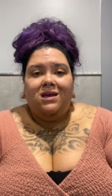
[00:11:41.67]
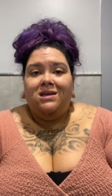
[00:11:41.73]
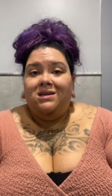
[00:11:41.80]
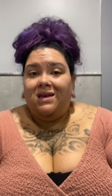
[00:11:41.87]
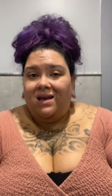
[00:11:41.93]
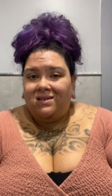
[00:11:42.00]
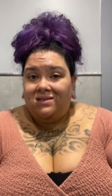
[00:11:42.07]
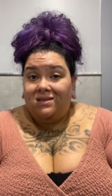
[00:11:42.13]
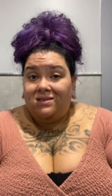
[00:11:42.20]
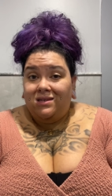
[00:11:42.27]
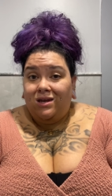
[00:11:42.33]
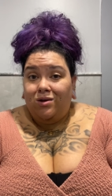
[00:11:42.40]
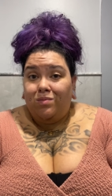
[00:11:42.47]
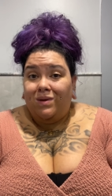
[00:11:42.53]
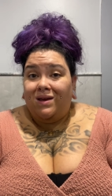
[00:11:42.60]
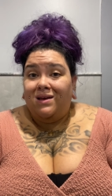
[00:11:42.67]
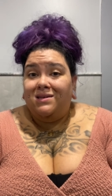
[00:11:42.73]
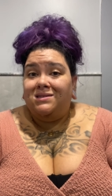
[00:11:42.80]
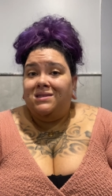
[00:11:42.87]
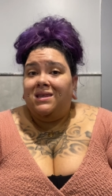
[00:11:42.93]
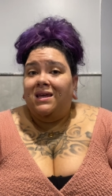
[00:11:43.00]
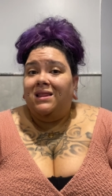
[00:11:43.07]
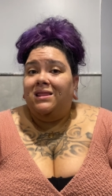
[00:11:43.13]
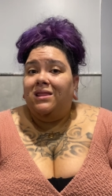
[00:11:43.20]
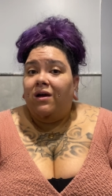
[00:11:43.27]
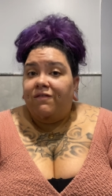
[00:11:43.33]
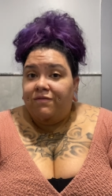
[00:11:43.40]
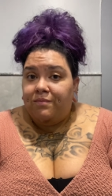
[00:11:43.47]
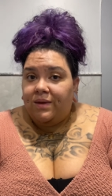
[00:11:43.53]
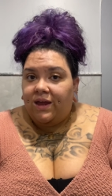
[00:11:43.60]
Yes, it's here because they
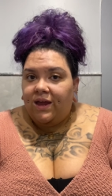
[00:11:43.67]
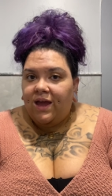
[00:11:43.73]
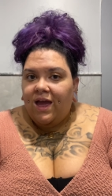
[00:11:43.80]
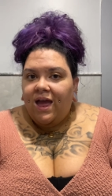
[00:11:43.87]
love me.